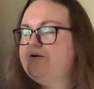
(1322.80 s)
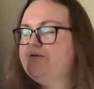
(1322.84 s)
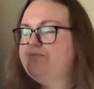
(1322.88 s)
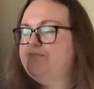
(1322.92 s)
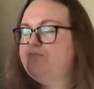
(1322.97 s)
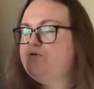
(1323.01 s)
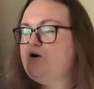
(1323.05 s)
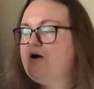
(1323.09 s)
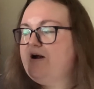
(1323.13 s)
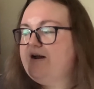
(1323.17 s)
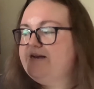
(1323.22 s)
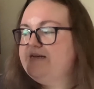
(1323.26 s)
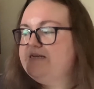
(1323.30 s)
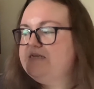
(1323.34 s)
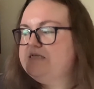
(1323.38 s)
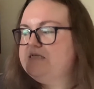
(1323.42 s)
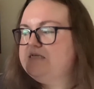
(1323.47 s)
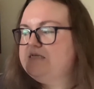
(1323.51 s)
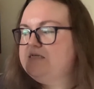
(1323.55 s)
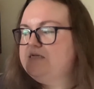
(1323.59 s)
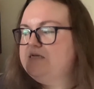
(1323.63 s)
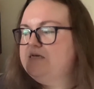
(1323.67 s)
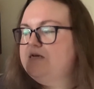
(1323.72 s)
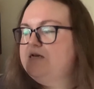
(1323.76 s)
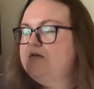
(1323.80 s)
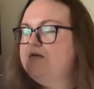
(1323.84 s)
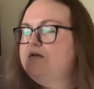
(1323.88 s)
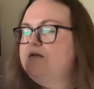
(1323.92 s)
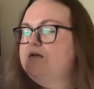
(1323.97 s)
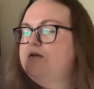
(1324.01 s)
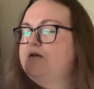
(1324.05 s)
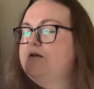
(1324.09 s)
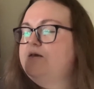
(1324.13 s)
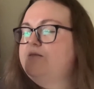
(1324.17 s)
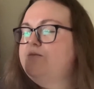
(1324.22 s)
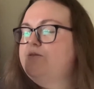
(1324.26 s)
price.
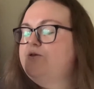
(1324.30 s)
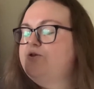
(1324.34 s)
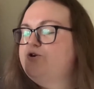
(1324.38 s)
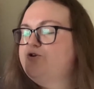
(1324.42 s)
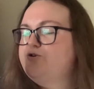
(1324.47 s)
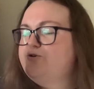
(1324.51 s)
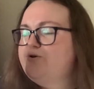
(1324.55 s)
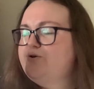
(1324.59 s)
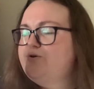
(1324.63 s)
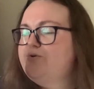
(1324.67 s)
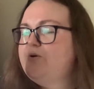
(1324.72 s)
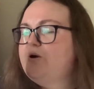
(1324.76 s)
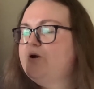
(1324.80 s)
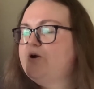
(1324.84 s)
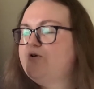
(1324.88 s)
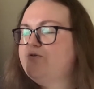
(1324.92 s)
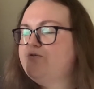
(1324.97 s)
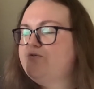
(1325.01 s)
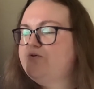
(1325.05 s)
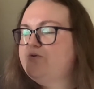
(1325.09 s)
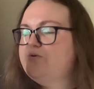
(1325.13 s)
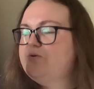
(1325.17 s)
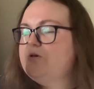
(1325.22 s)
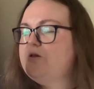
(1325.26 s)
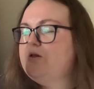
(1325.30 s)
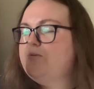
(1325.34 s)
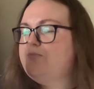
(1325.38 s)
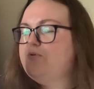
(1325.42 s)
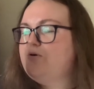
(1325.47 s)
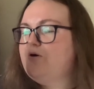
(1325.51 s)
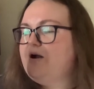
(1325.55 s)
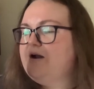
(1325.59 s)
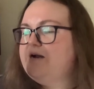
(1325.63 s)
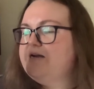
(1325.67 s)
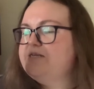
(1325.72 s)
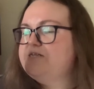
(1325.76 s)
The true cruel
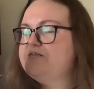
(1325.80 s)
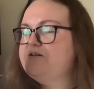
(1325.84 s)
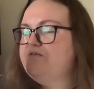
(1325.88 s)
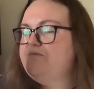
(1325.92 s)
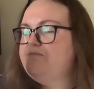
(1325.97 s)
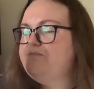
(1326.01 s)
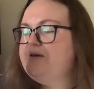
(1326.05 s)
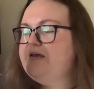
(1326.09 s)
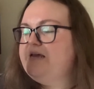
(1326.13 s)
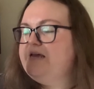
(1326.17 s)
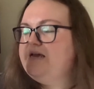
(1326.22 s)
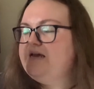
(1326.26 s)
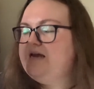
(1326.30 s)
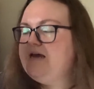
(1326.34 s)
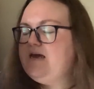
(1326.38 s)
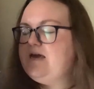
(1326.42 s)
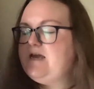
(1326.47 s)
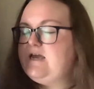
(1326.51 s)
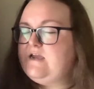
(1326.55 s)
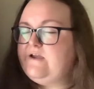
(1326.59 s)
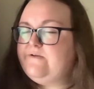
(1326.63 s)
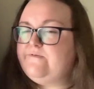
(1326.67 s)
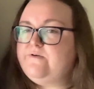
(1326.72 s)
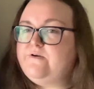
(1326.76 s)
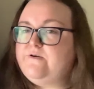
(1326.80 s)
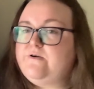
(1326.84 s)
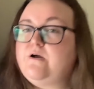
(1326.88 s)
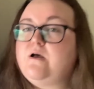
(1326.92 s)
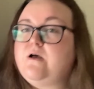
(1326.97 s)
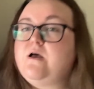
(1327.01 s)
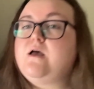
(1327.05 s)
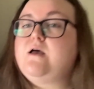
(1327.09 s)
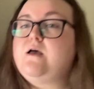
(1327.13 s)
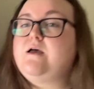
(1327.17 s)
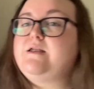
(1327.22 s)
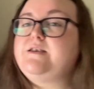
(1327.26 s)
price of being a hero.
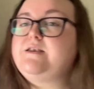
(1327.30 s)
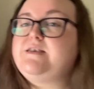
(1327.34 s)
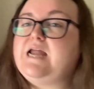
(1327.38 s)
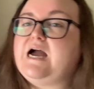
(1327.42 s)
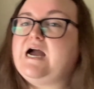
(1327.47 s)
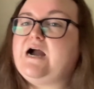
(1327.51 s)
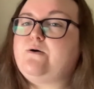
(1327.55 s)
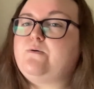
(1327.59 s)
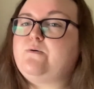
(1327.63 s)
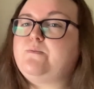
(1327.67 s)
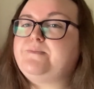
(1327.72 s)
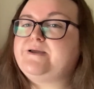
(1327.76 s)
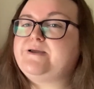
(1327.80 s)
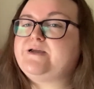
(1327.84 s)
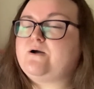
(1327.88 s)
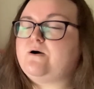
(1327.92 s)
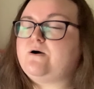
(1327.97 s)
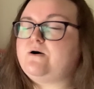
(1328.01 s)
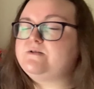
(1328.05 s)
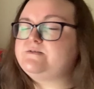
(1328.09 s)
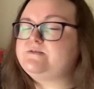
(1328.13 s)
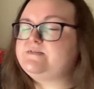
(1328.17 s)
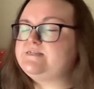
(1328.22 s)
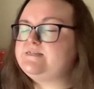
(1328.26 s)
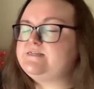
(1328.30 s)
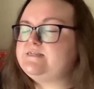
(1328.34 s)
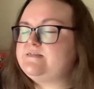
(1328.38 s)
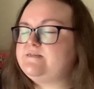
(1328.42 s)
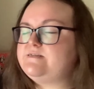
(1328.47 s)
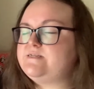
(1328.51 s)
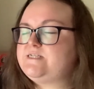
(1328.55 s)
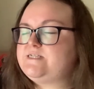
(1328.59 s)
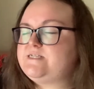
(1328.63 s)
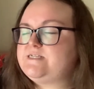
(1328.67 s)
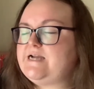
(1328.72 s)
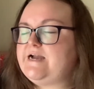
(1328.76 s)
Now, because this is
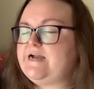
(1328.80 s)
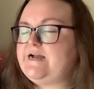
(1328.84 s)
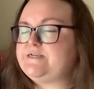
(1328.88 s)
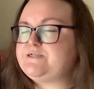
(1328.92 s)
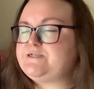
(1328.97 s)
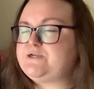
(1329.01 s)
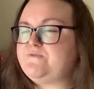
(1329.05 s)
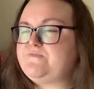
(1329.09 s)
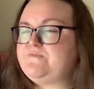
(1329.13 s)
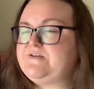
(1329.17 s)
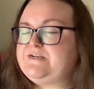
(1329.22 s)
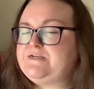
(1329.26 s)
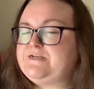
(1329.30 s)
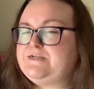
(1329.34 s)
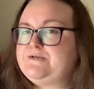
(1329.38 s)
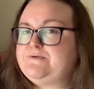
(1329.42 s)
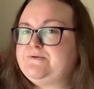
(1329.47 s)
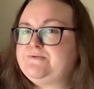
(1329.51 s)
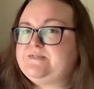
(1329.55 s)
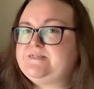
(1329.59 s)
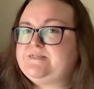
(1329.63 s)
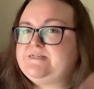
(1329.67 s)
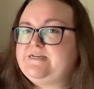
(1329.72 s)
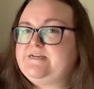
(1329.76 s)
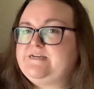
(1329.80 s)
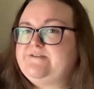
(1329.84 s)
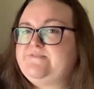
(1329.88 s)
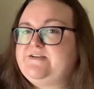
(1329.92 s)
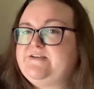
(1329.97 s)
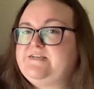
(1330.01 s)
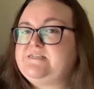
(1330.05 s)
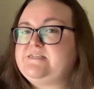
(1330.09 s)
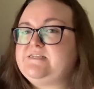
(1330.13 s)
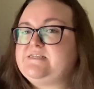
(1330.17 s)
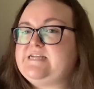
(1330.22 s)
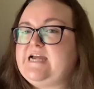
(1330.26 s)
the start of a new
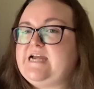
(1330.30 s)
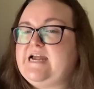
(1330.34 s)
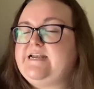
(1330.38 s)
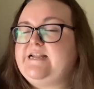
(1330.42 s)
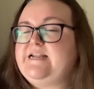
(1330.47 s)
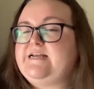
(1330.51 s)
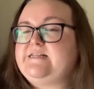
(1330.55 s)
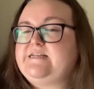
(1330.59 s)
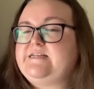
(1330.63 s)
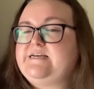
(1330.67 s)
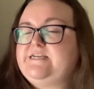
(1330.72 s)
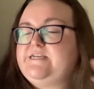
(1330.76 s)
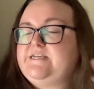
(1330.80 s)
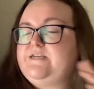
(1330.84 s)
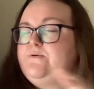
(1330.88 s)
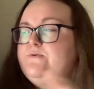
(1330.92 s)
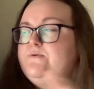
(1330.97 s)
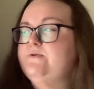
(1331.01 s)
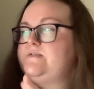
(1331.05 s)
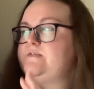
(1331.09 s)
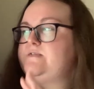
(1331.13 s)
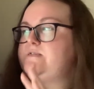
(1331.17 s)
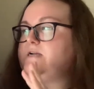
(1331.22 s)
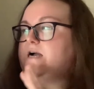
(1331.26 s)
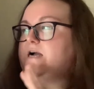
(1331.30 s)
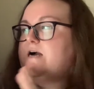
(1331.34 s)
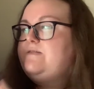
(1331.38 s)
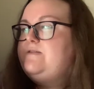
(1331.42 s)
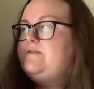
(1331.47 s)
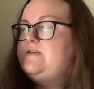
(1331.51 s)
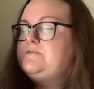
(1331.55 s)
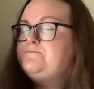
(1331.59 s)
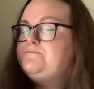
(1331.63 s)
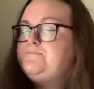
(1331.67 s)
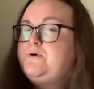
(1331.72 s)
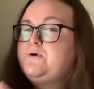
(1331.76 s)
series, technically you could start
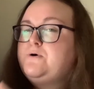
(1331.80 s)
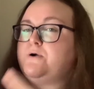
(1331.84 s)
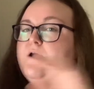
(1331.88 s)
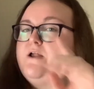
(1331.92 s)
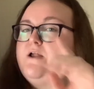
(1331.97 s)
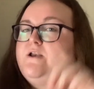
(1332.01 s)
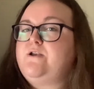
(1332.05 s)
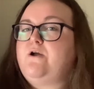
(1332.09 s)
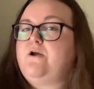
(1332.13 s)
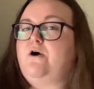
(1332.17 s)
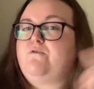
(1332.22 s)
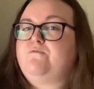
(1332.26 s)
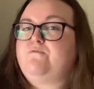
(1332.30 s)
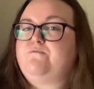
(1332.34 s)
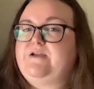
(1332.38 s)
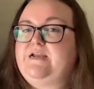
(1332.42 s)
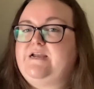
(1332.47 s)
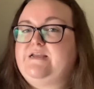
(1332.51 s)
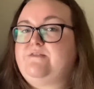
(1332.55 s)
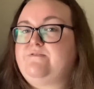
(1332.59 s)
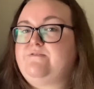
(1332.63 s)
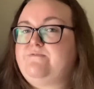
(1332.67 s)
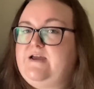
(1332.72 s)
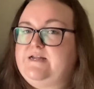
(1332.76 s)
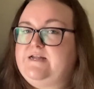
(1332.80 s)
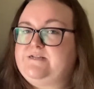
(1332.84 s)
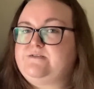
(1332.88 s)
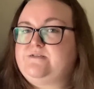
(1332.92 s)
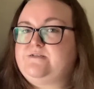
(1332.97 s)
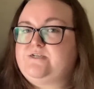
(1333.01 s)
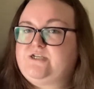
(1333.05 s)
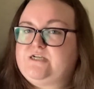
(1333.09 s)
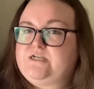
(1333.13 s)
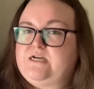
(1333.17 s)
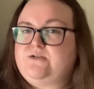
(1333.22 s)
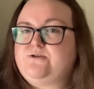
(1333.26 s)
this book and not read the rest of the
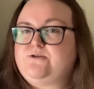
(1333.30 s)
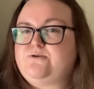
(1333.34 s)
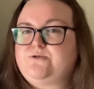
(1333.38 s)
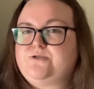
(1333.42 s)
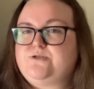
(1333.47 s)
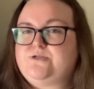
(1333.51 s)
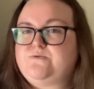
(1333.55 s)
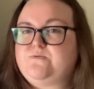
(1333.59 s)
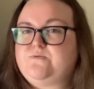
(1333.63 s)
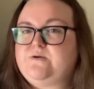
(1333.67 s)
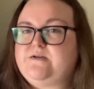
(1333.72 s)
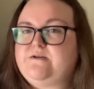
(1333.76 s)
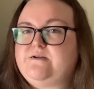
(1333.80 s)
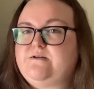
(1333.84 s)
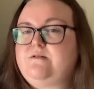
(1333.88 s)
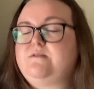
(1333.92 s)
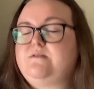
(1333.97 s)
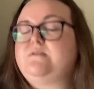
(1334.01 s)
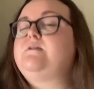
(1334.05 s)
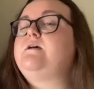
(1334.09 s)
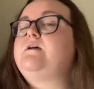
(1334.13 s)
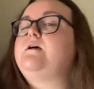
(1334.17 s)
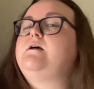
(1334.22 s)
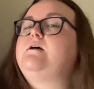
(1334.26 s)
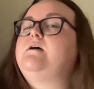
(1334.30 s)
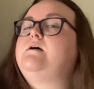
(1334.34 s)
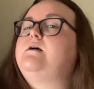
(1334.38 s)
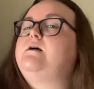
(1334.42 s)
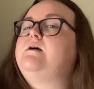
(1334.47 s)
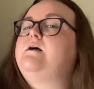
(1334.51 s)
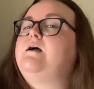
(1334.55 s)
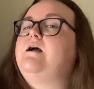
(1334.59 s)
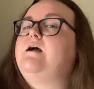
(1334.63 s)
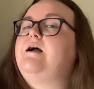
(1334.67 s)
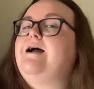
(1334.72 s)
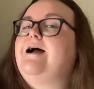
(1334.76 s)
Shadowhunter world.
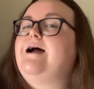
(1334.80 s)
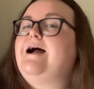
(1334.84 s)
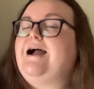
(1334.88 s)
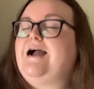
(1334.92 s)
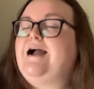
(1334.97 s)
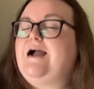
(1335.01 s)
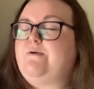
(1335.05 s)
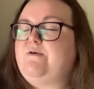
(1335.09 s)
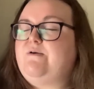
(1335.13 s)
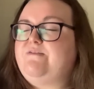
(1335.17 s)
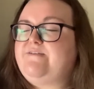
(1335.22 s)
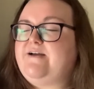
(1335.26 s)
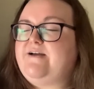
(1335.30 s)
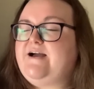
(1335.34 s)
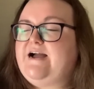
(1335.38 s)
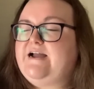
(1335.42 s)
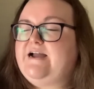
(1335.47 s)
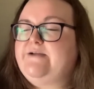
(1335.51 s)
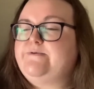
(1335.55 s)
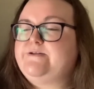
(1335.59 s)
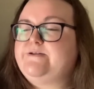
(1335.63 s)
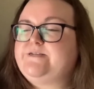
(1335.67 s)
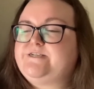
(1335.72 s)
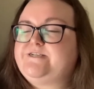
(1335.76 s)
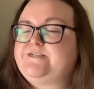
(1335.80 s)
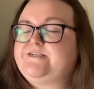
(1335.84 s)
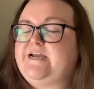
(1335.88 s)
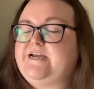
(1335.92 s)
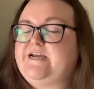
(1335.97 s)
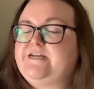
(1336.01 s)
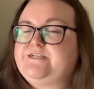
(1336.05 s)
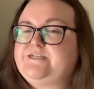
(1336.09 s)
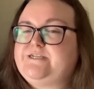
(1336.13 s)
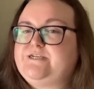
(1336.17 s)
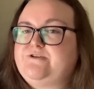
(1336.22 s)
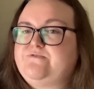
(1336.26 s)
However, I would
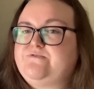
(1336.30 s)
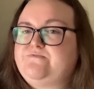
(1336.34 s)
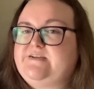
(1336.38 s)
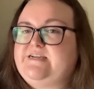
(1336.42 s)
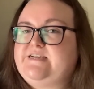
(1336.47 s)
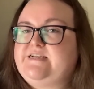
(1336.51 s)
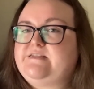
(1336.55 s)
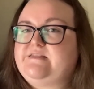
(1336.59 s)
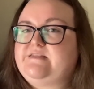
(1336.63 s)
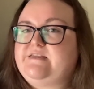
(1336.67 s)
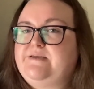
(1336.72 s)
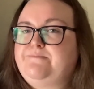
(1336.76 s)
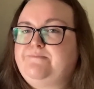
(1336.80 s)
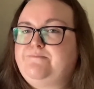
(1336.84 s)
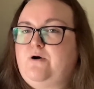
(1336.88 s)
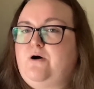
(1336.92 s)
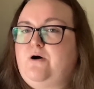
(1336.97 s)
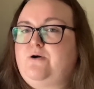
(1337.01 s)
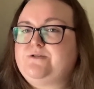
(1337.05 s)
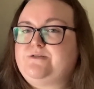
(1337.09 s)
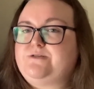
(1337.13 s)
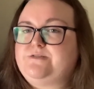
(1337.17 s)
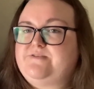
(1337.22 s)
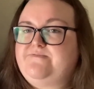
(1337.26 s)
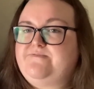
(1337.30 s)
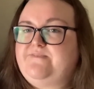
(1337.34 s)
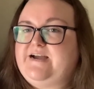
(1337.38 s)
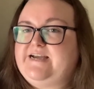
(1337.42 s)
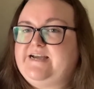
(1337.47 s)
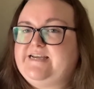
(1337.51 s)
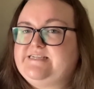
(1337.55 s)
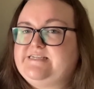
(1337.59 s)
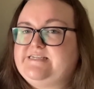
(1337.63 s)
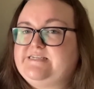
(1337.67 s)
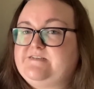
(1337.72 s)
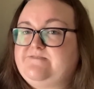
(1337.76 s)
suggest you read The Immortal
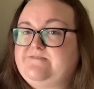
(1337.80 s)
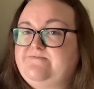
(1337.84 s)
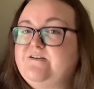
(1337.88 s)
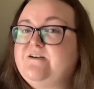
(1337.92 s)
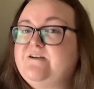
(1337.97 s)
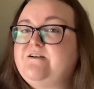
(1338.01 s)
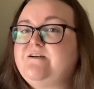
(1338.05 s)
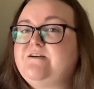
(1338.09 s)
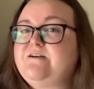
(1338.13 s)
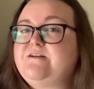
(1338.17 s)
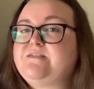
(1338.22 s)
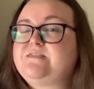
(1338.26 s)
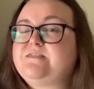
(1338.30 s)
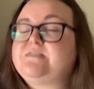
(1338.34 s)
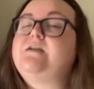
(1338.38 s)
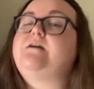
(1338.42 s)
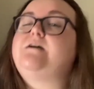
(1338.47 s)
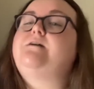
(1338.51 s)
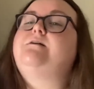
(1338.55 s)
Devices first,